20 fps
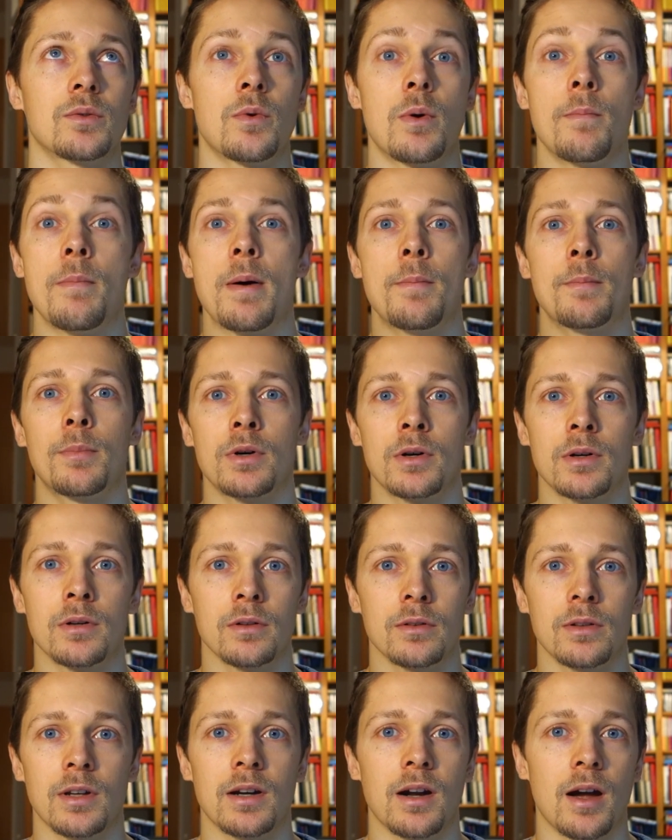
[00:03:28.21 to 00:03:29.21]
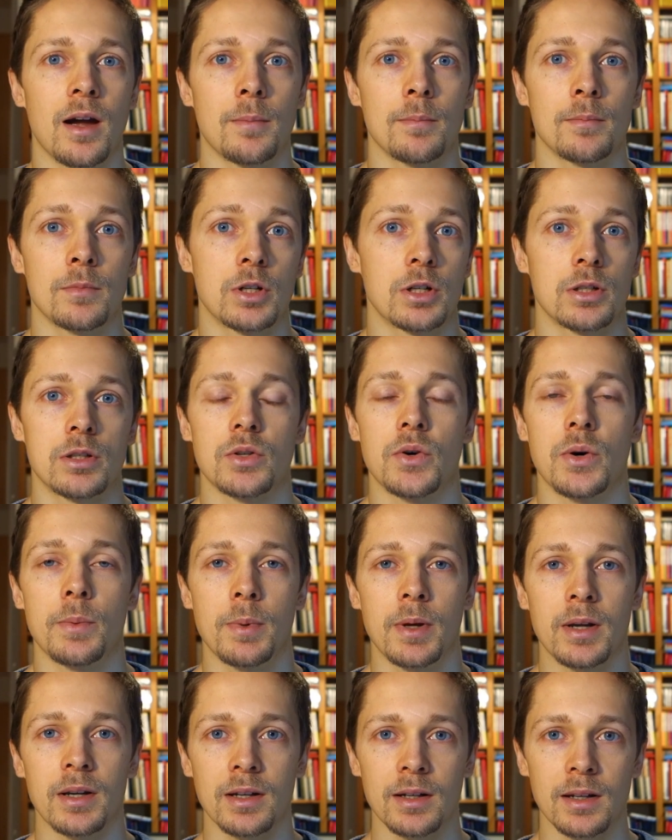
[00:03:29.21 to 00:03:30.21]
remember that I'm just
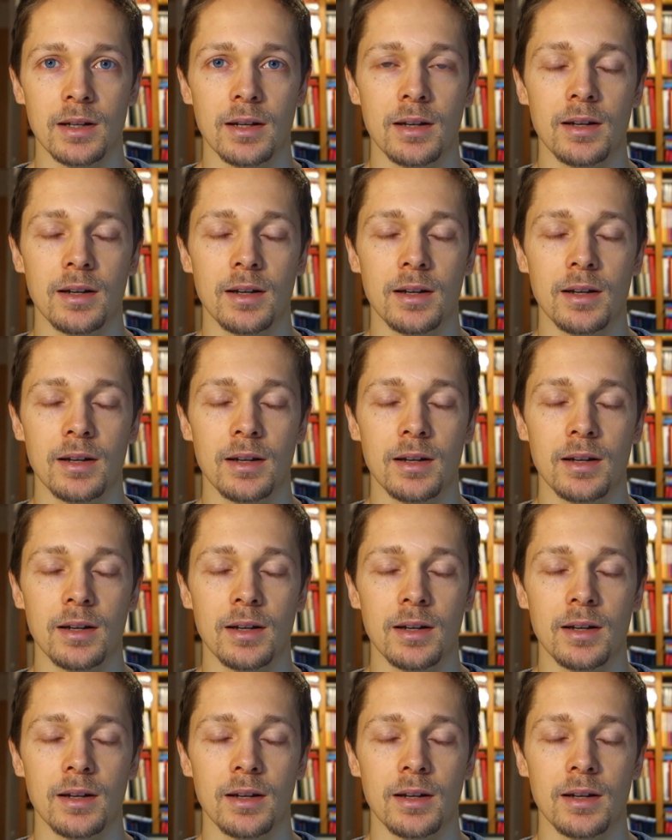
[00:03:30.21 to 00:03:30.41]
tripping,